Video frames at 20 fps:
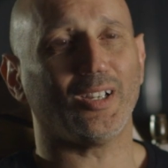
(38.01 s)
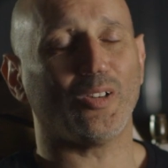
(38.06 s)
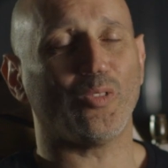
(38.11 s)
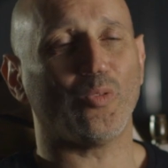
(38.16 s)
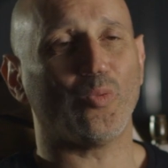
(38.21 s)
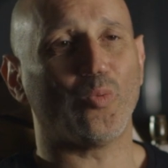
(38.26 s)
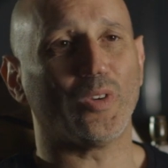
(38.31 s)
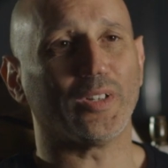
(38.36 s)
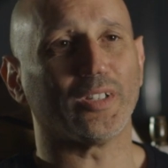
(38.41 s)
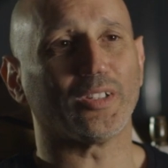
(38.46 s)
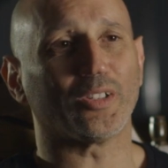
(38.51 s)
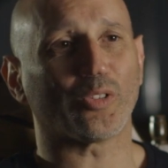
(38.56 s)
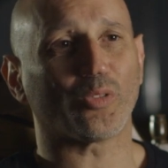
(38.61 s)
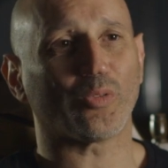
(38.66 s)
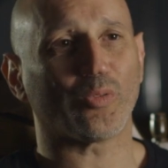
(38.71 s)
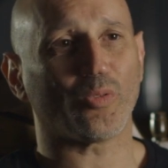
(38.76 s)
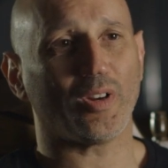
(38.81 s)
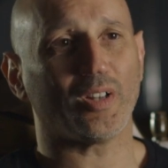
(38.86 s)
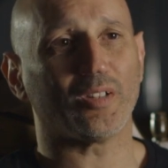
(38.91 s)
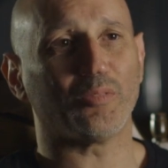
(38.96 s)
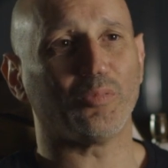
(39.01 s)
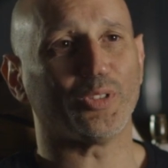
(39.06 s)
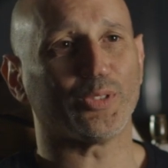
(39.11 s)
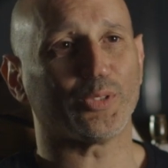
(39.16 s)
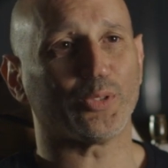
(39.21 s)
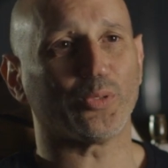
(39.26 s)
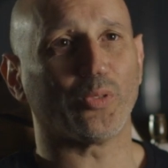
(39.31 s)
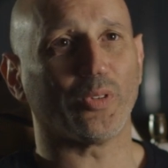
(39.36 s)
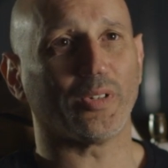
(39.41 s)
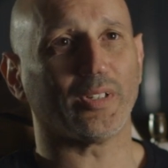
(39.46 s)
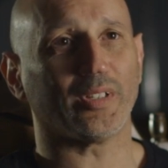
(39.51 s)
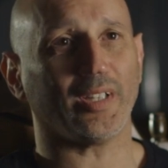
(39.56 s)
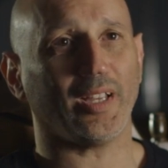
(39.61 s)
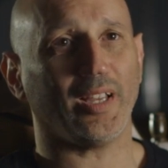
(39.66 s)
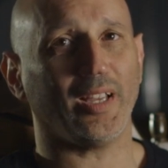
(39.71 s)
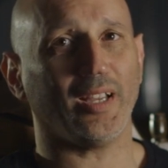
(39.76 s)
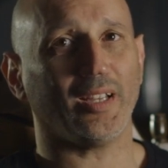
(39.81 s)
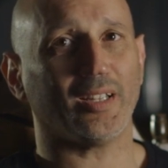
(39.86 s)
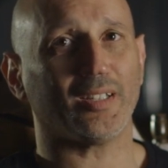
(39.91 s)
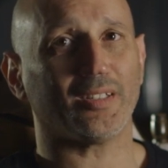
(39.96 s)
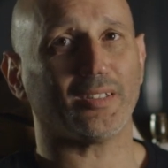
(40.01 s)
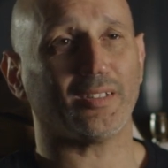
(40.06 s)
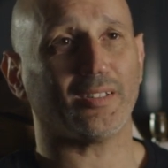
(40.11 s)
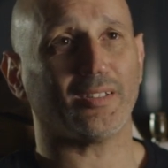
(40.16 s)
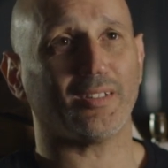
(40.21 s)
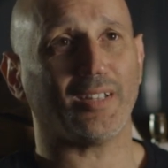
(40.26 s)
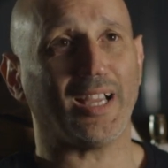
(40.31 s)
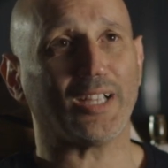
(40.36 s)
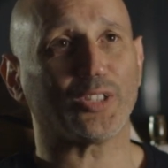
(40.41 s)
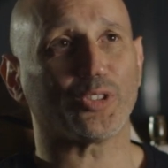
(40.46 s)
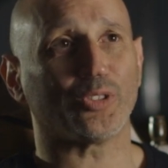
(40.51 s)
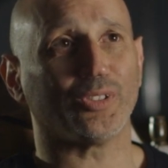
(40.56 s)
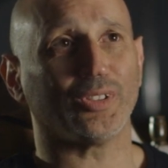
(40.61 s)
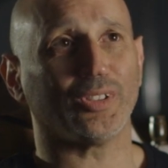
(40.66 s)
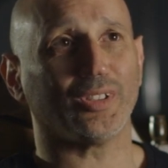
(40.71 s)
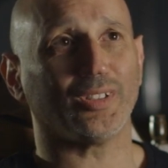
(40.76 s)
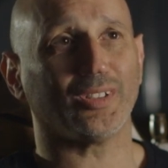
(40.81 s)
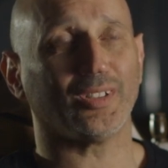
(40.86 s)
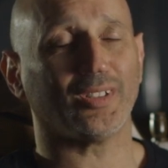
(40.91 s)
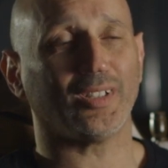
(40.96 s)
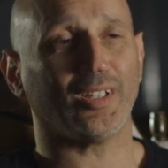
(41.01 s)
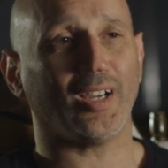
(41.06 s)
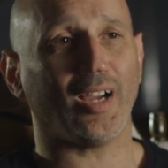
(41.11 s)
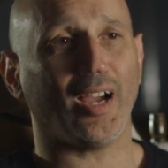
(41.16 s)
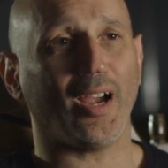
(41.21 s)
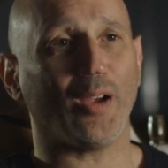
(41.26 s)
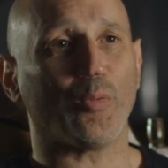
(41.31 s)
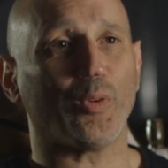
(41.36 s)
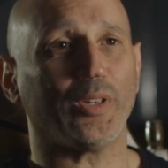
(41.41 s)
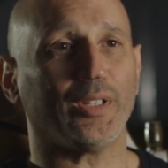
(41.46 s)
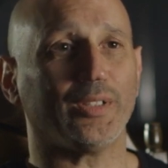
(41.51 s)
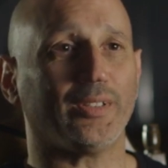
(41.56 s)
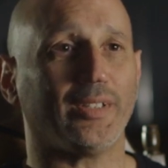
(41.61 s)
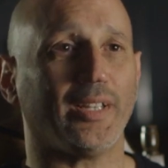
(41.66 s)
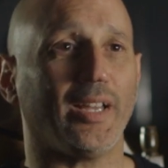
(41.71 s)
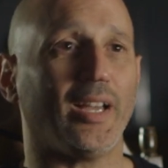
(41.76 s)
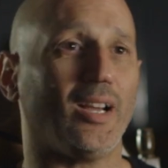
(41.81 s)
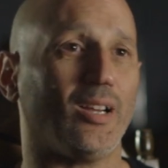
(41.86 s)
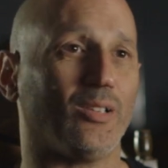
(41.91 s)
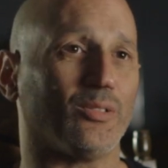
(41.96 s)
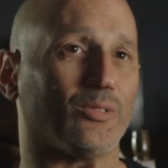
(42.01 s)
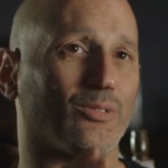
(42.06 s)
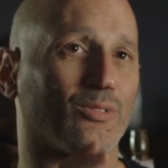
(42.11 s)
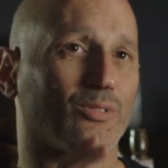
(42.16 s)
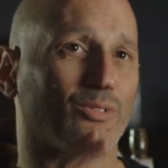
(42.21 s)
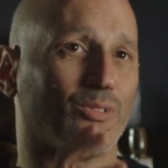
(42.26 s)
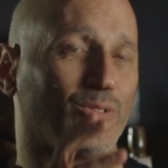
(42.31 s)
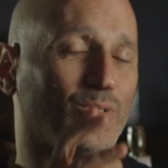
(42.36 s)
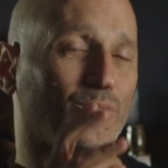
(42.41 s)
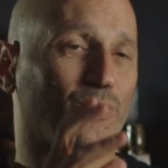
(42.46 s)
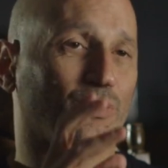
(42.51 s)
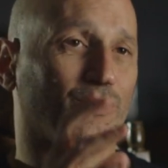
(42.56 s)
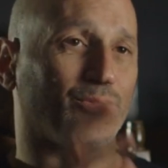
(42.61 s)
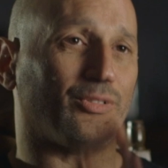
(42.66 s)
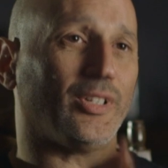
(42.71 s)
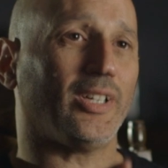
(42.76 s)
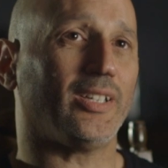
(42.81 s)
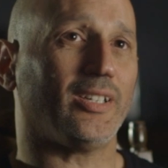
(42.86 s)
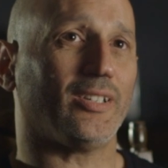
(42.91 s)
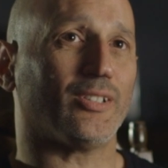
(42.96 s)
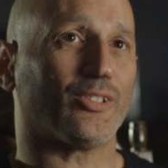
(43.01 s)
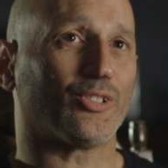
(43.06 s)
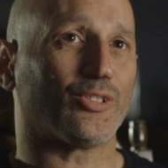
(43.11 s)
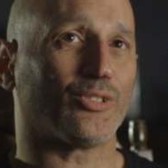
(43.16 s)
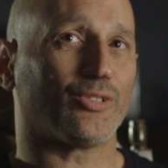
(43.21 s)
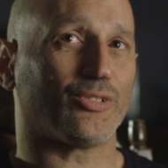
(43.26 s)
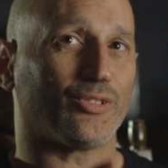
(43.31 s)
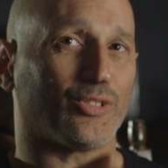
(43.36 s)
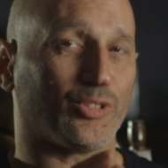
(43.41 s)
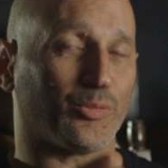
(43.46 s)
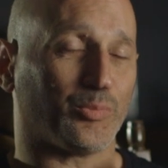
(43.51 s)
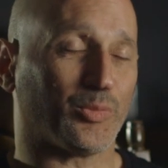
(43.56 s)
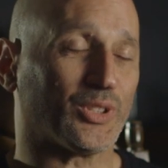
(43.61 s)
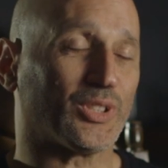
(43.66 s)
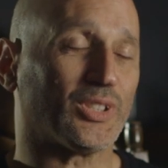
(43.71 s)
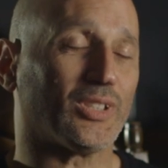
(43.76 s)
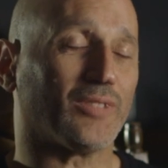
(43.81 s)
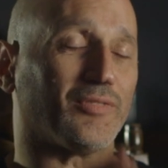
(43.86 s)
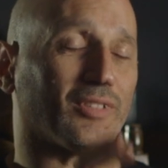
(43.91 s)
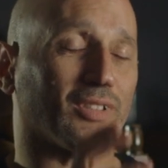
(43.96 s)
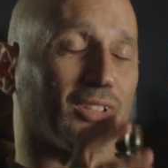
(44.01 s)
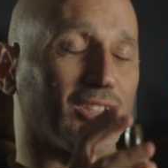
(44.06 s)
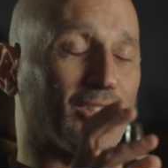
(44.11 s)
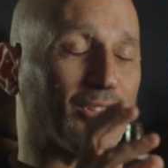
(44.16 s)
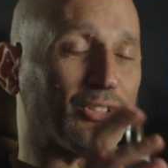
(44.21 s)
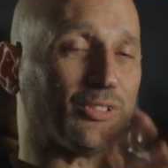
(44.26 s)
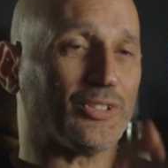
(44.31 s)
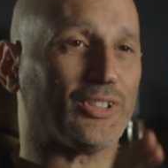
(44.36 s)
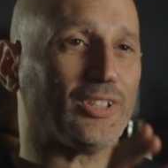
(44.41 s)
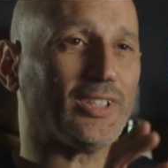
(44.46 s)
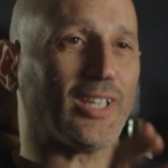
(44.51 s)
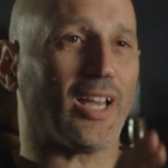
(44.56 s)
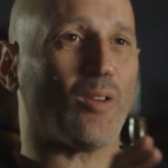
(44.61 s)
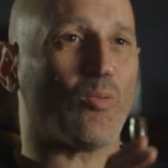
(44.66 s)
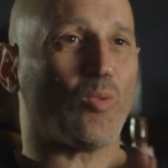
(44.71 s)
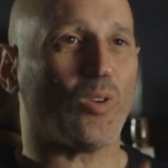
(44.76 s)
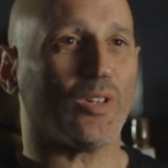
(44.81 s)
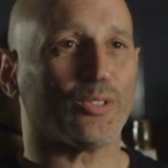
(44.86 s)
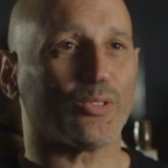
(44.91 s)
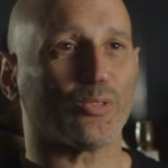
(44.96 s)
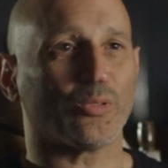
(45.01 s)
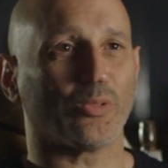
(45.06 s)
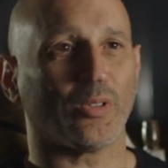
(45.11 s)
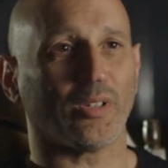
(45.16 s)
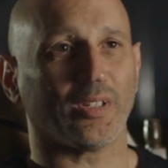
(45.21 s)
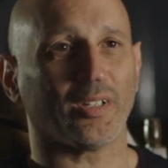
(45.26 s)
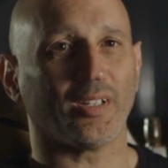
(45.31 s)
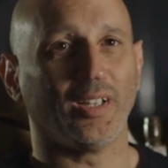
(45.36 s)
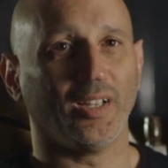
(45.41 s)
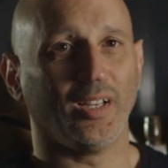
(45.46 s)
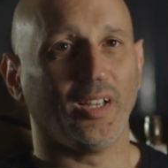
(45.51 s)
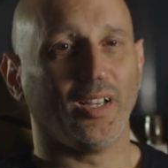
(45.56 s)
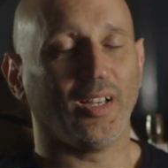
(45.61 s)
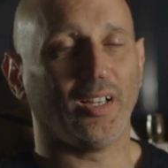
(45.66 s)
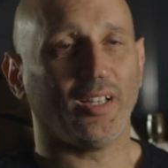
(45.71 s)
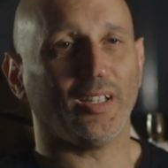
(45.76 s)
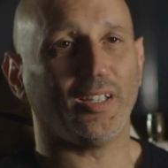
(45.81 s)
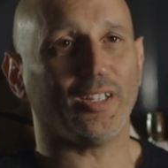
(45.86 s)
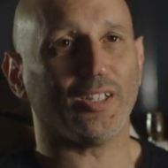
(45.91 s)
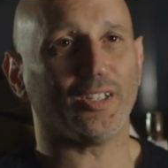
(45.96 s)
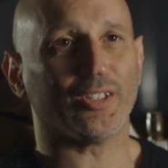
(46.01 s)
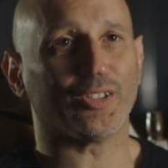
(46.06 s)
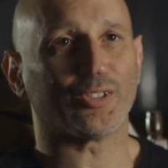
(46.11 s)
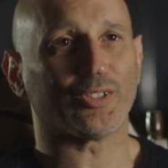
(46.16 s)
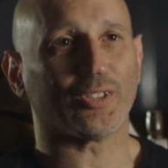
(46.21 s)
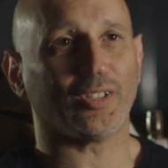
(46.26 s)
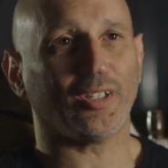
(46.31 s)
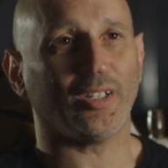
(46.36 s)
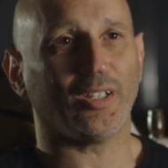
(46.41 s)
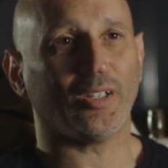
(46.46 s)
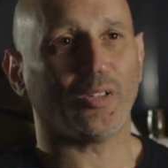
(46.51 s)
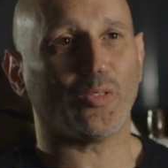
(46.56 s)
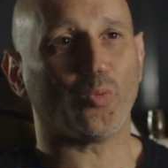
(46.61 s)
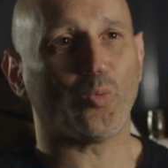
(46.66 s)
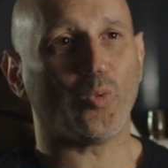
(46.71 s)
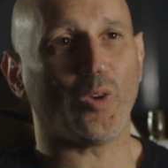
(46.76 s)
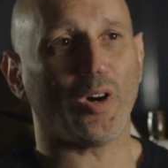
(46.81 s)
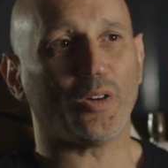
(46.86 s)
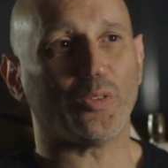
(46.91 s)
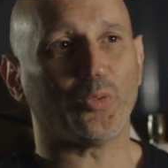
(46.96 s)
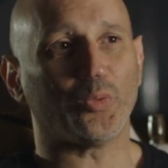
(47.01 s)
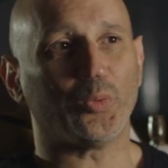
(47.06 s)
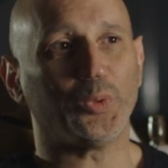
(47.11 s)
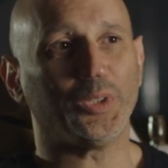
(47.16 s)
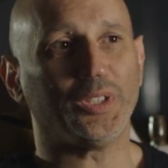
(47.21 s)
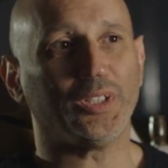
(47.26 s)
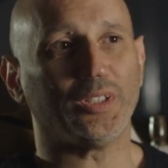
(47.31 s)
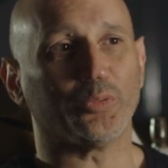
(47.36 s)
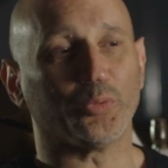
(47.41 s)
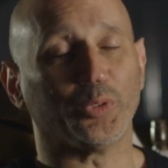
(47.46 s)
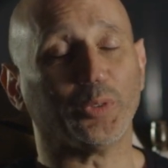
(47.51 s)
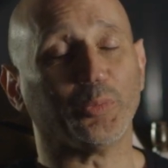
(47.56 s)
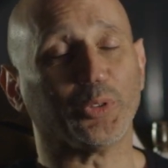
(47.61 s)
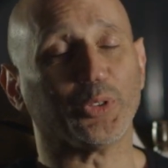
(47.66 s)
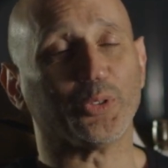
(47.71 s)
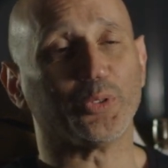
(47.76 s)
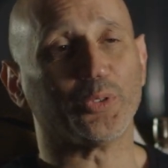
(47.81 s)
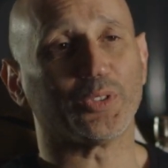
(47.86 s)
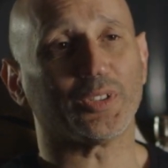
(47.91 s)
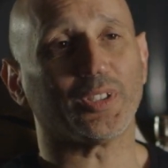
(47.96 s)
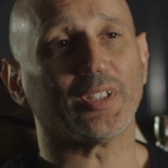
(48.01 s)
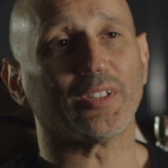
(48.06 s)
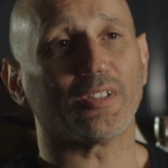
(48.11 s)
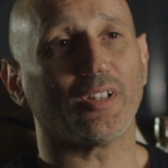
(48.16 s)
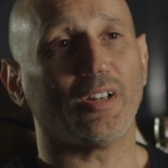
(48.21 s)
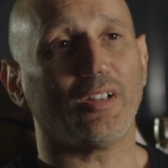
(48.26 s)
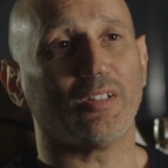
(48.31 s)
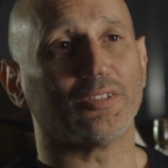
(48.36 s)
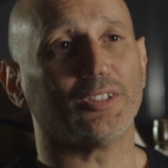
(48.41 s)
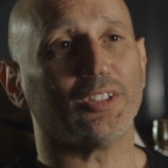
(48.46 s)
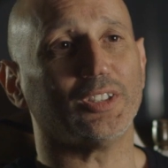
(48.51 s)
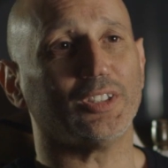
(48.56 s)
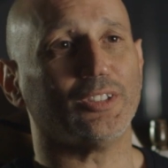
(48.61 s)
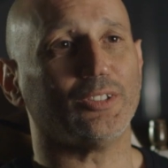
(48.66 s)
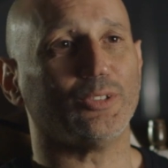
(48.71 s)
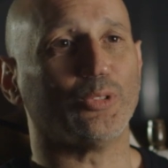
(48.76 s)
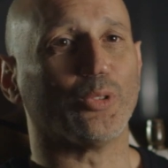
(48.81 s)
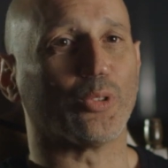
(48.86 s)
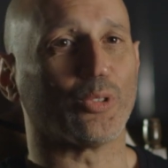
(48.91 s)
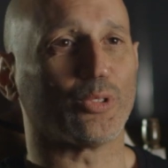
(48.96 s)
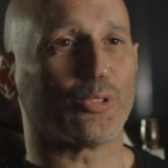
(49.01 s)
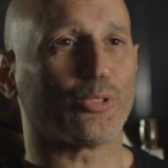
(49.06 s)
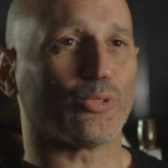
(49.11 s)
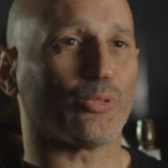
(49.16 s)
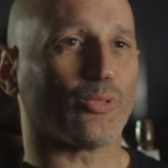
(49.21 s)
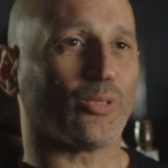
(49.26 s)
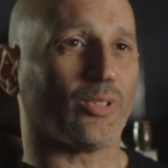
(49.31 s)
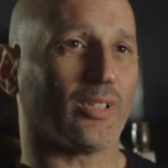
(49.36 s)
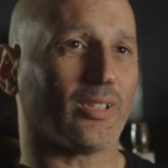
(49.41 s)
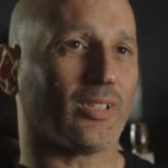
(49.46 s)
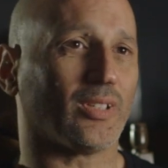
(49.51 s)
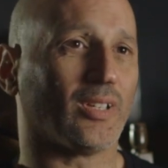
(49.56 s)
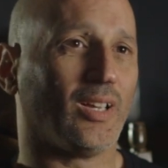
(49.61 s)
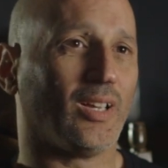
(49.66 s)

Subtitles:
one incredible sword, and actually I went down to Venice specifically to see that one sword, is what we reproduced and called the Doge sword.